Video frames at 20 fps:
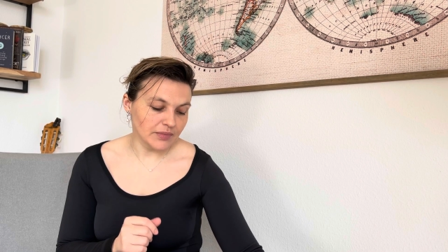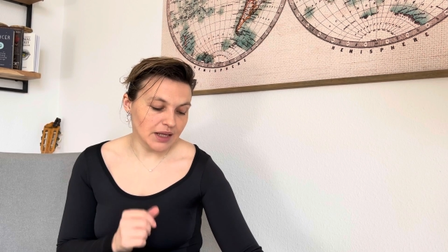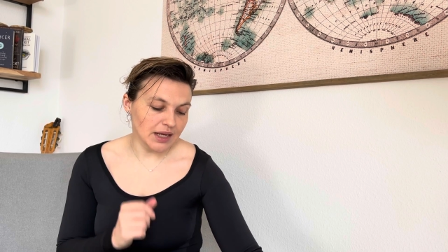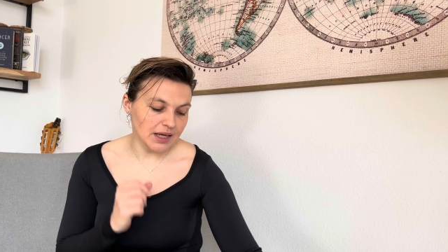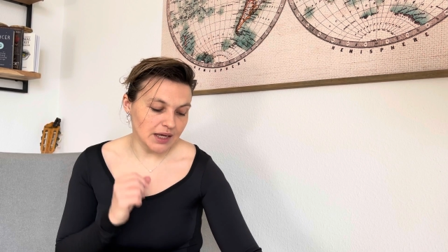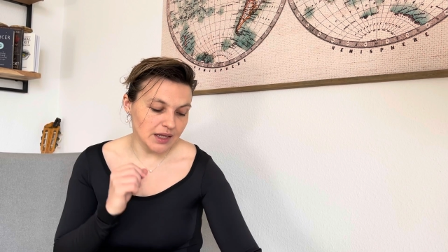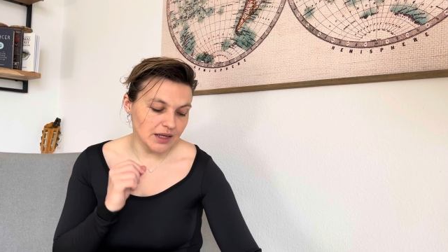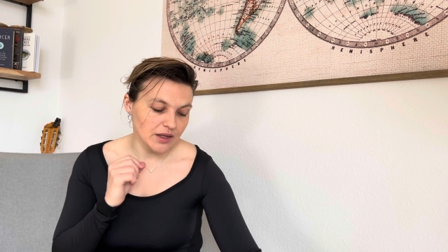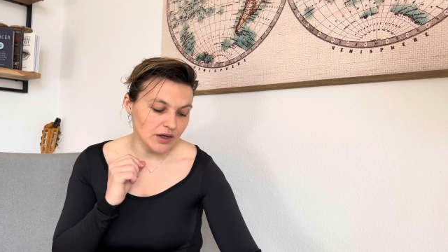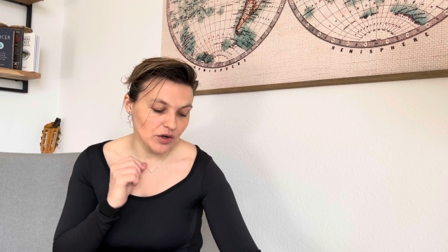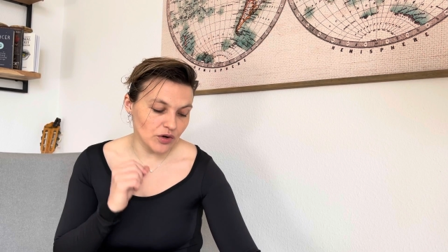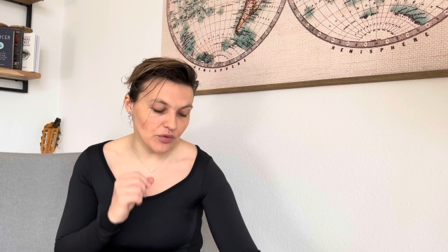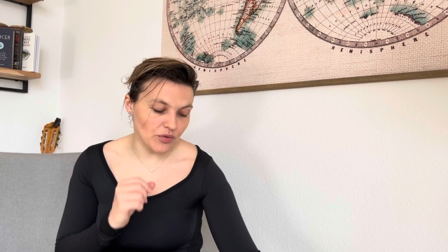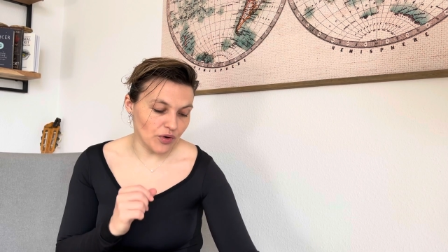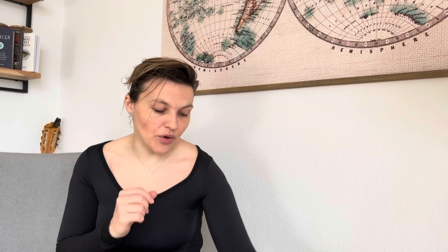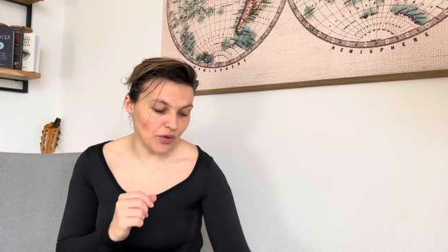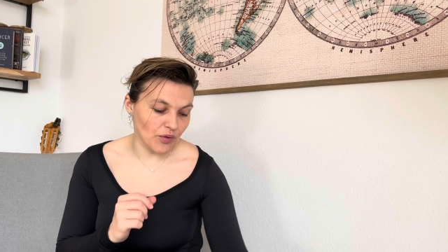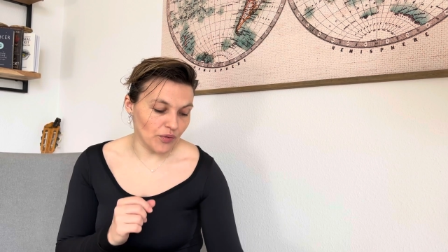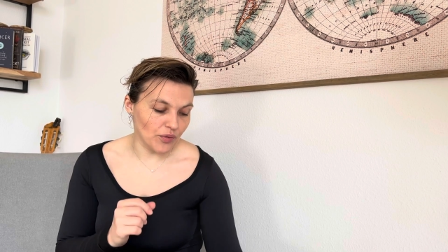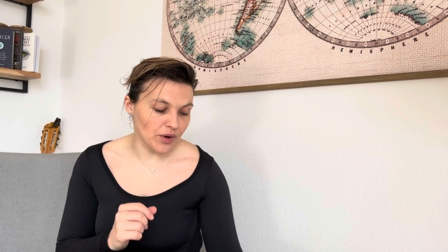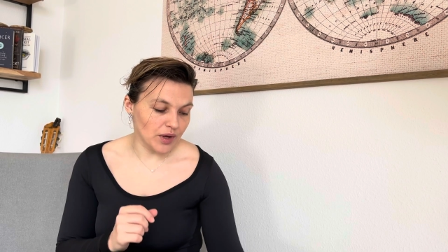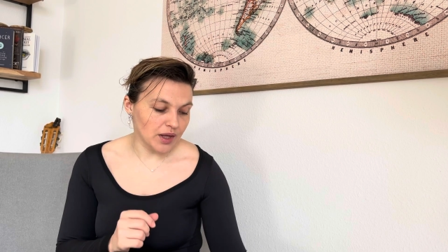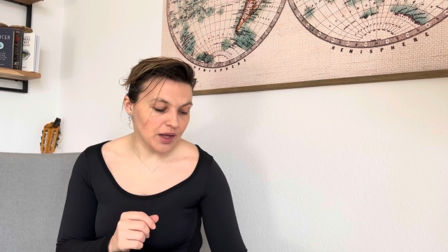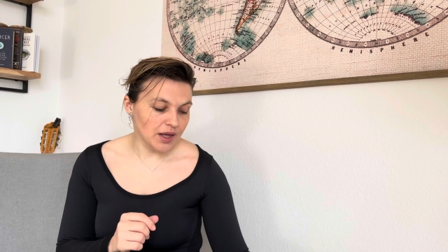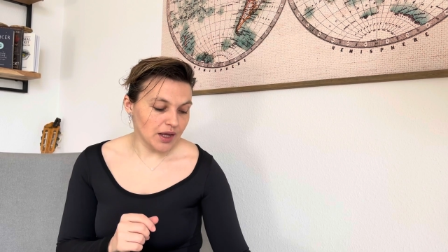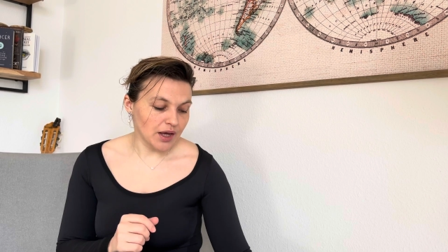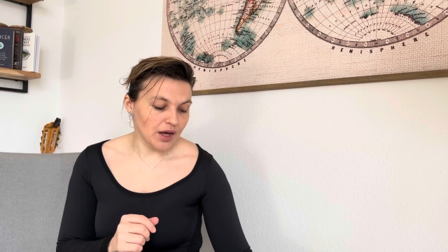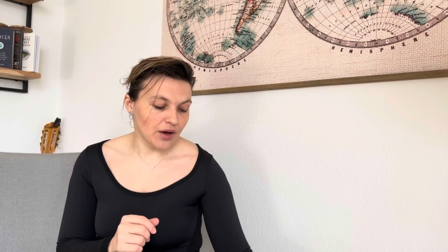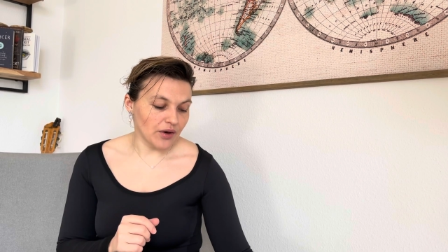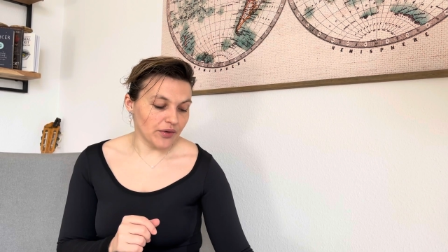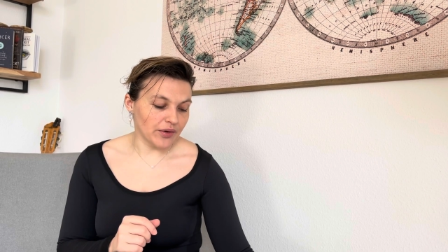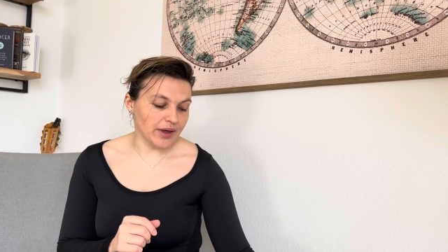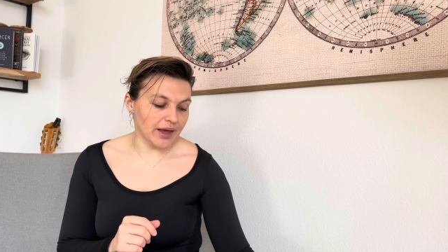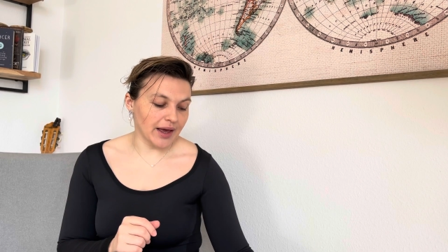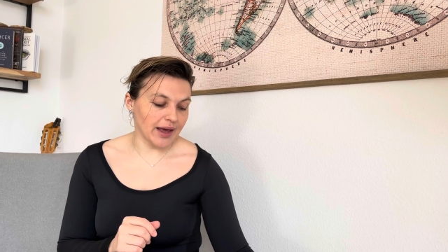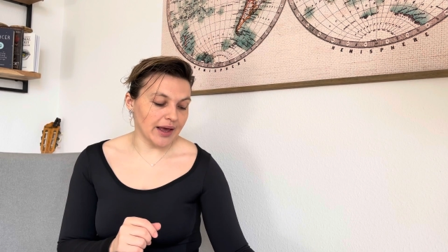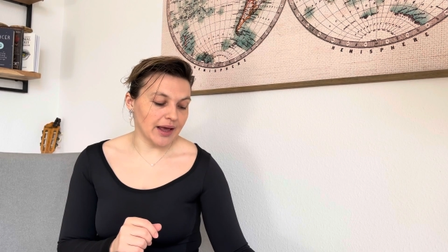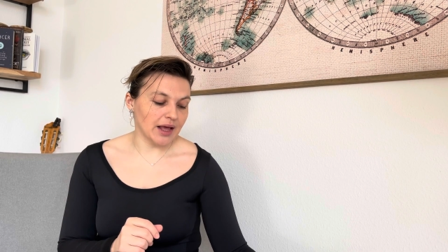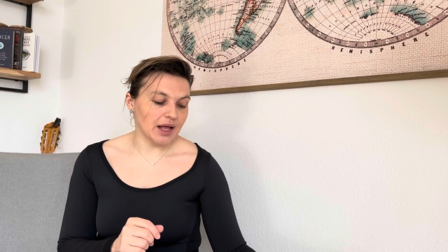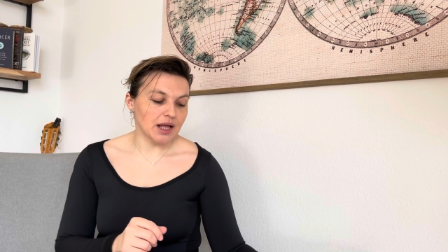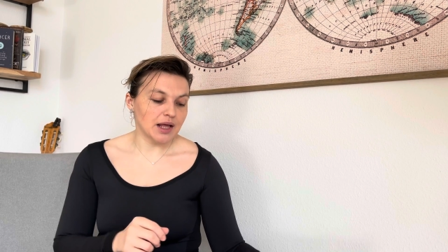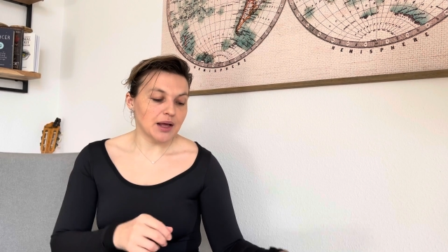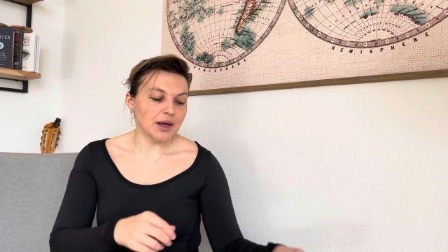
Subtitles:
and a Crow. Okay.